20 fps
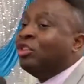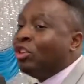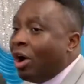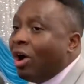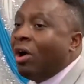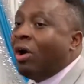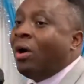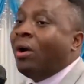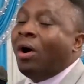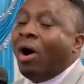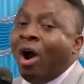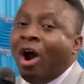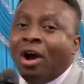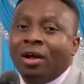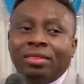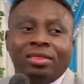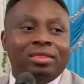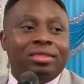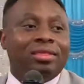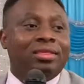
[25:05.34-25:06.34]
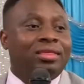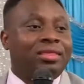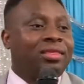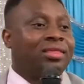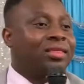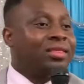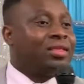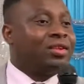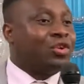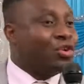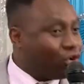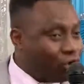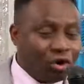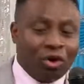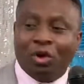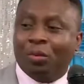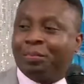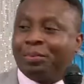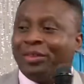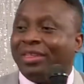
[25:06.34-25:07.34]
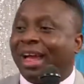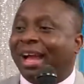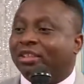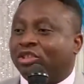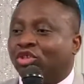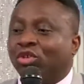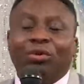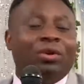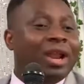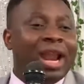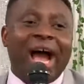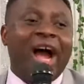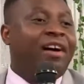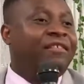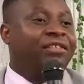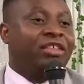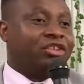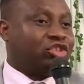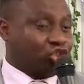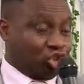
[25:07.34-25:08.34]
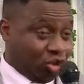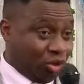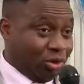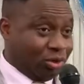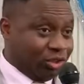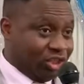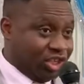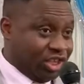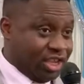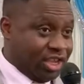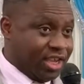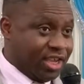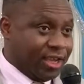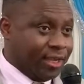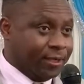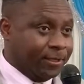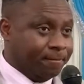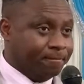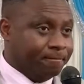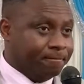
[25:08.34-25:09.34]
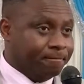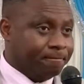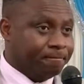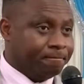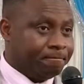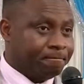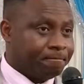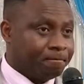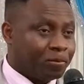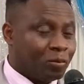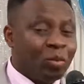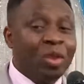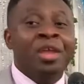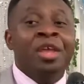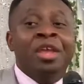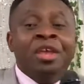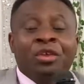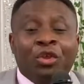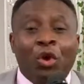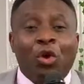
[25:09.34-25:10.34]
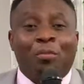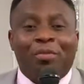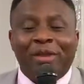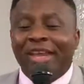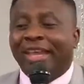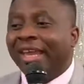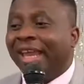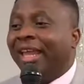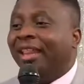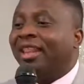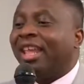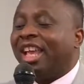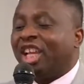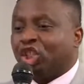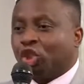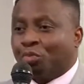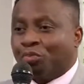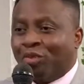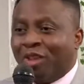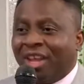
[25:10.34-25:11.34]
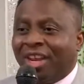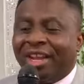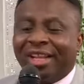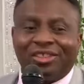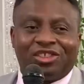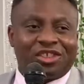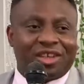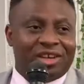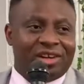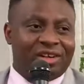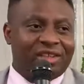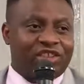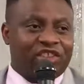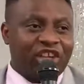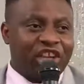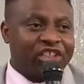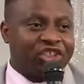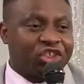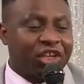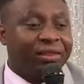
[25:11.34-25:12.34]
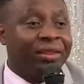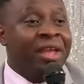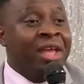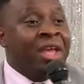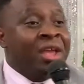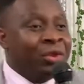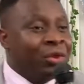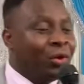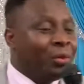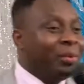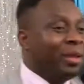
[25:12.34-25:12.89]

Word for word: your own group that you loved so dear. You begin experiencing rejection. You